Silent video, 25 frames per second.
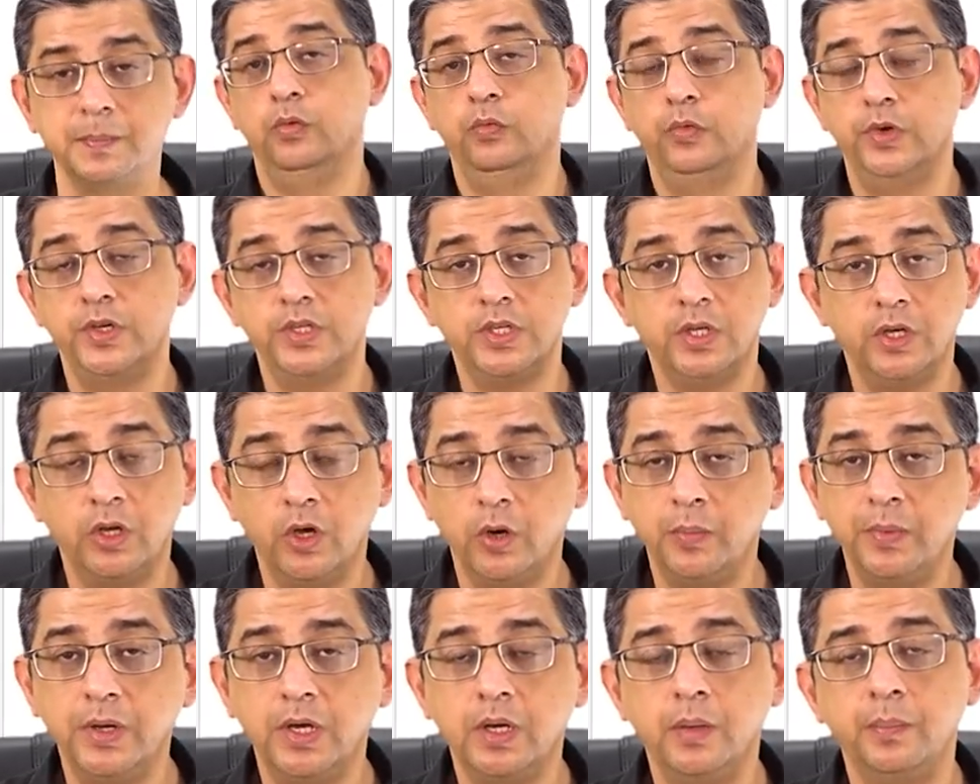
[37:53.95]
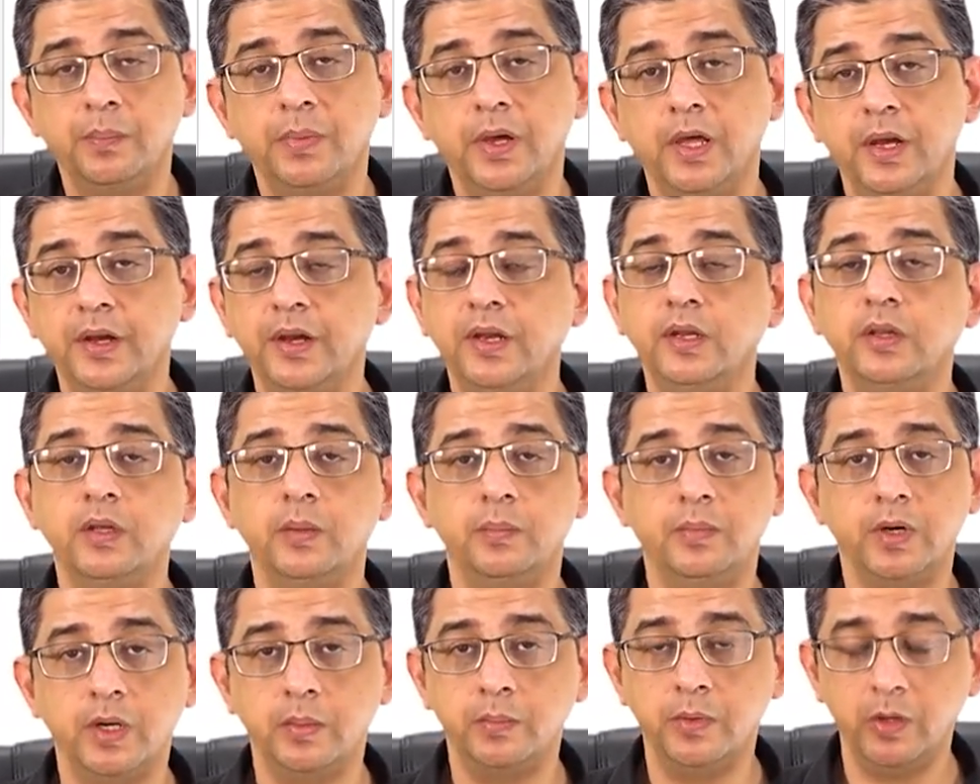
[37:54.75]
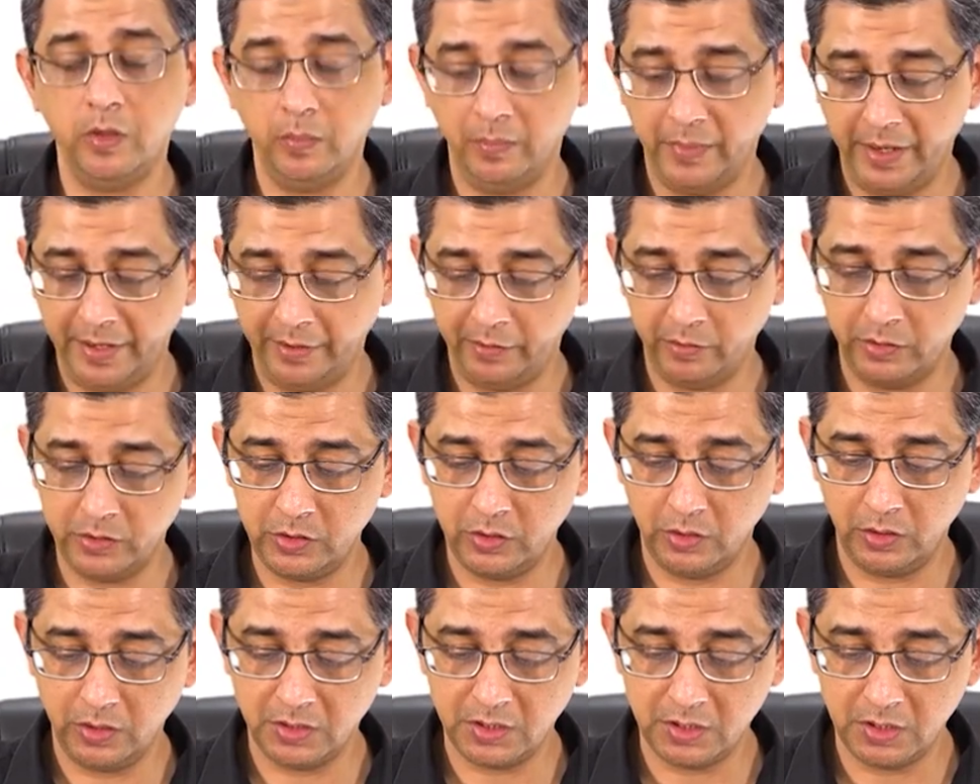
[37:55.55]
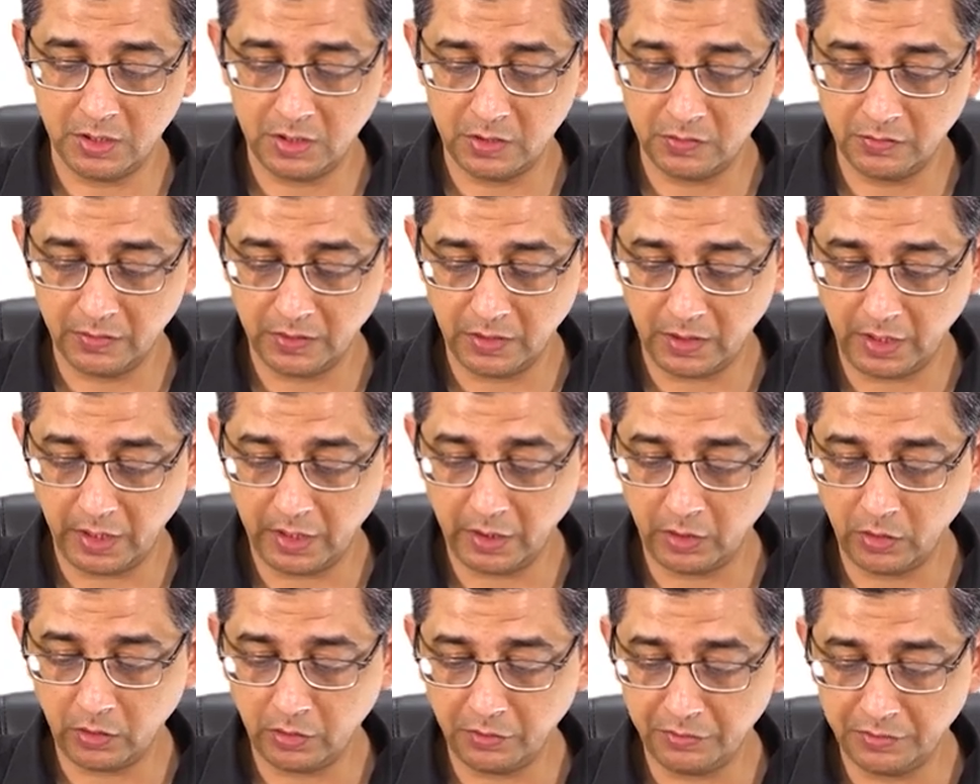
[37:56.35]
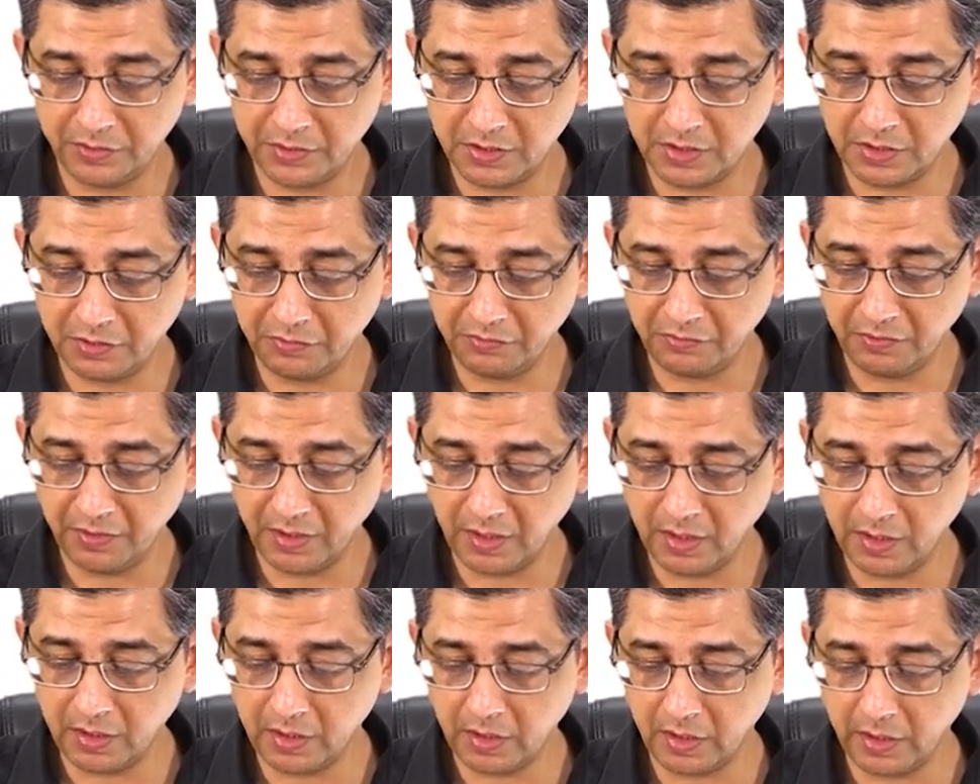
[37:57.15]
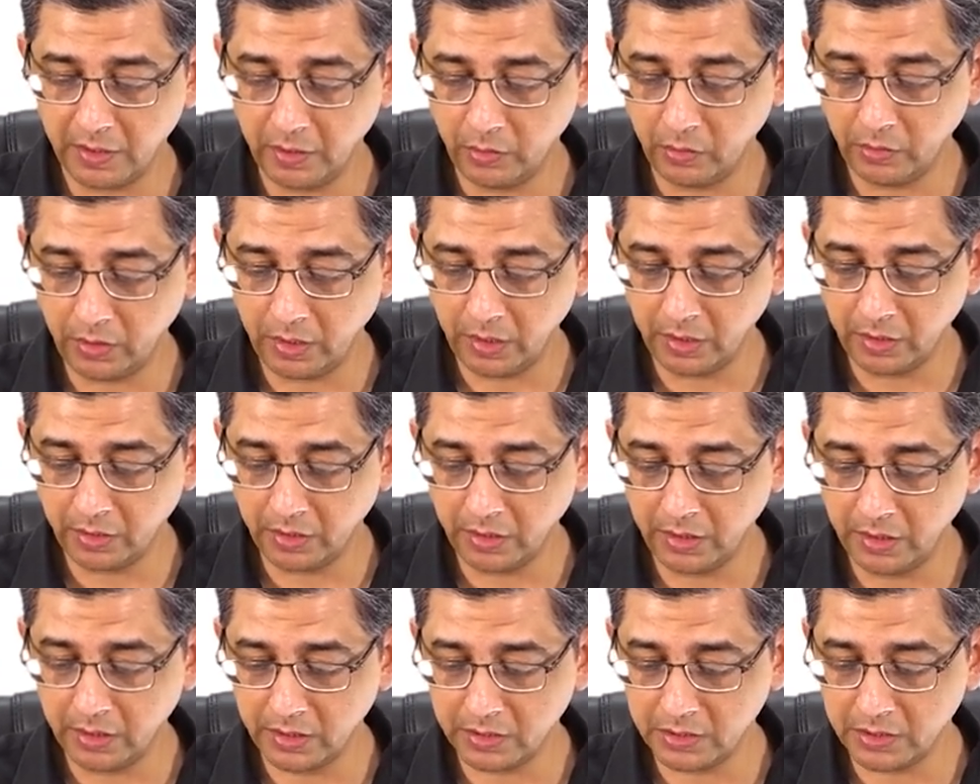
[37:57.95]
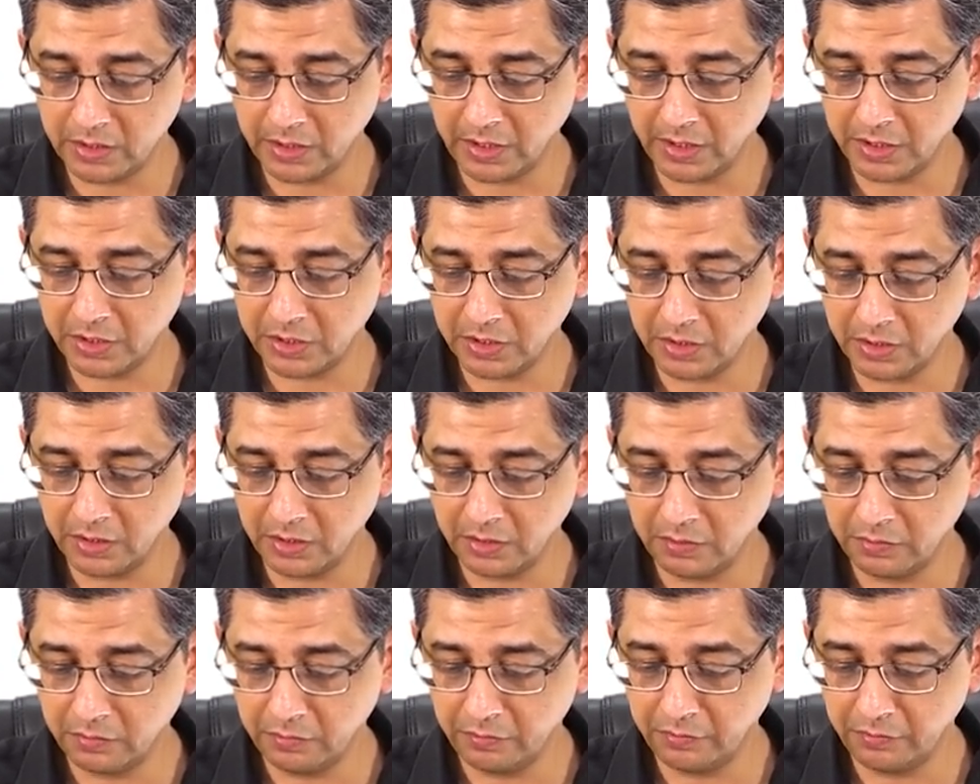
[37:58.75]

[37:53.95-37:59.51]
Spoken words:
We shall now be comparing the murmur of mitral stenosis with that of severe aortic regurgitation,